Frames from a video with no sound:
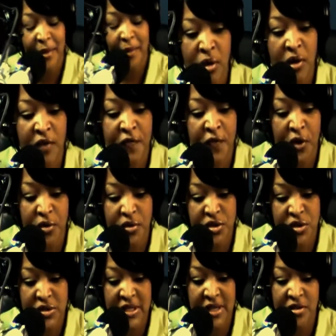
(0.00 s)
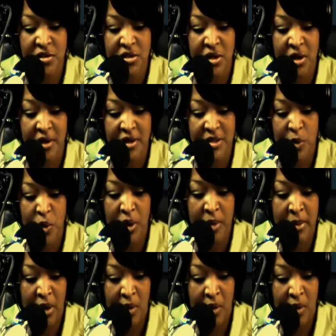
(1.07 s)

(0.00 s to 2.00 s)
Yeah. No, at first you said you started smoking